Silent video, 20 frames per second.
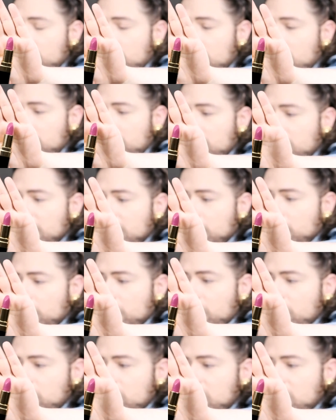purple than what
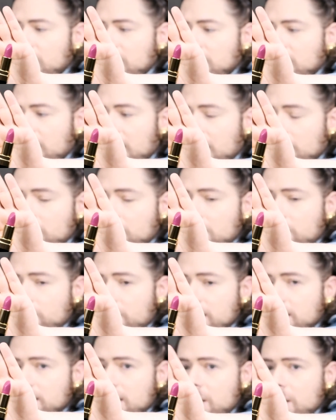you see on camera
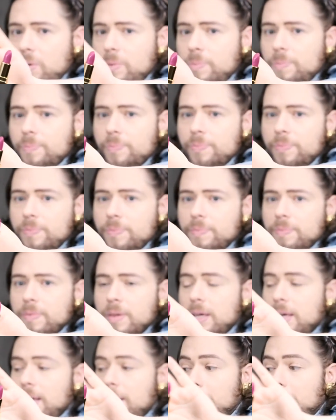right now,
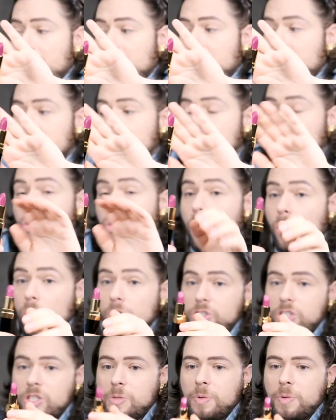but it is a
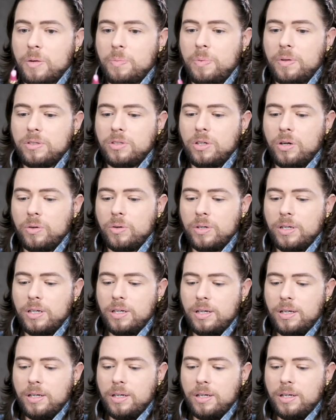gorgeous purple tone.